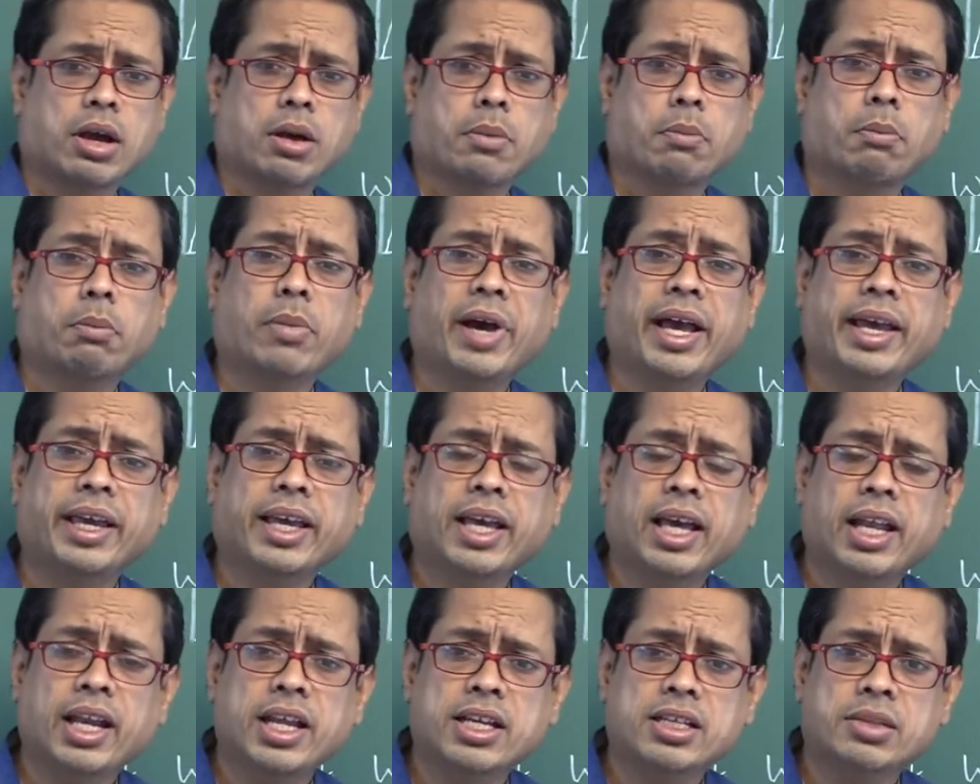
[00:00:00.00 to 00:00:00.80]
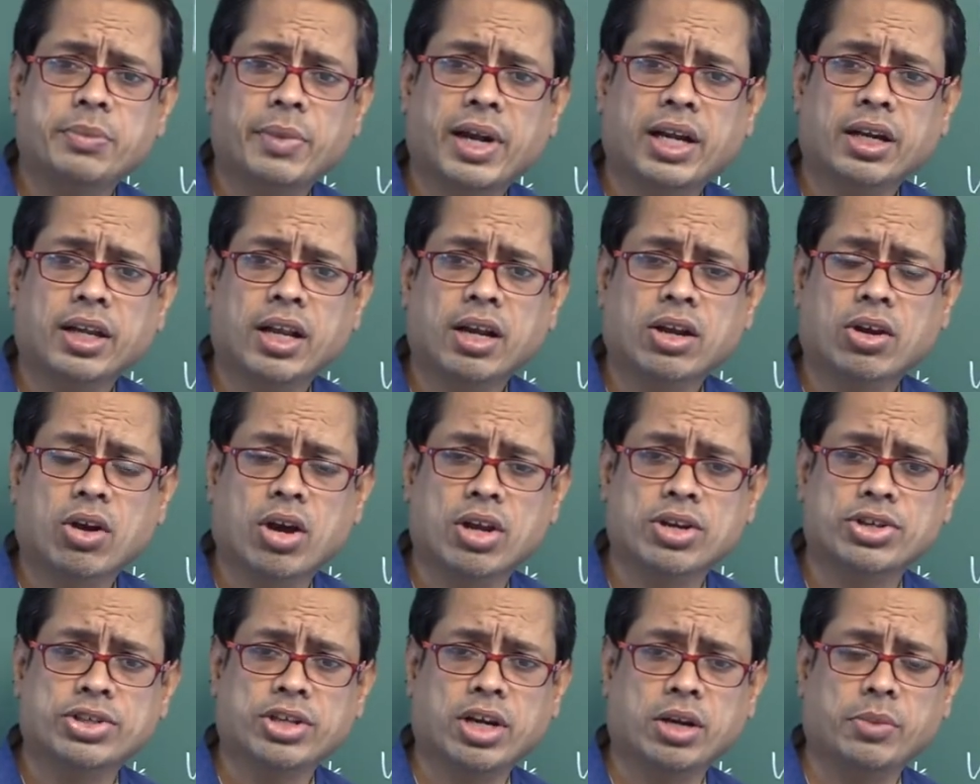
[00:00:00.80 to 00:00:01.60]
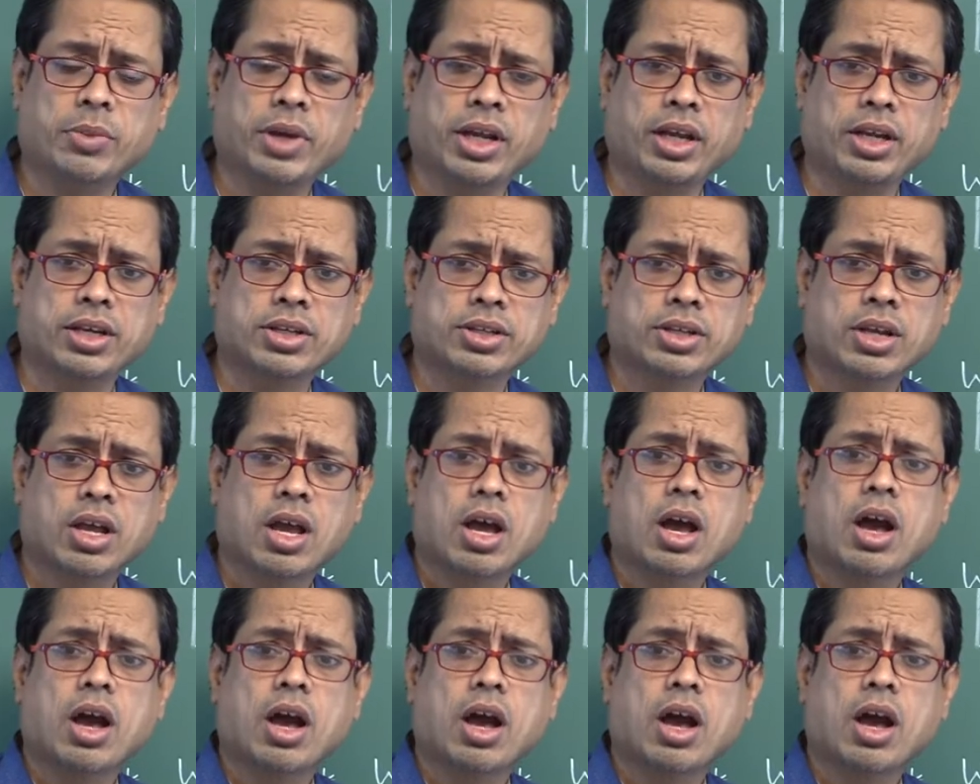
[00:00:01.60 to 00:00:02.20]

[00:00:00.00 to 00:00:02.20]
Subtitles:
Michaelis-Menten constant means?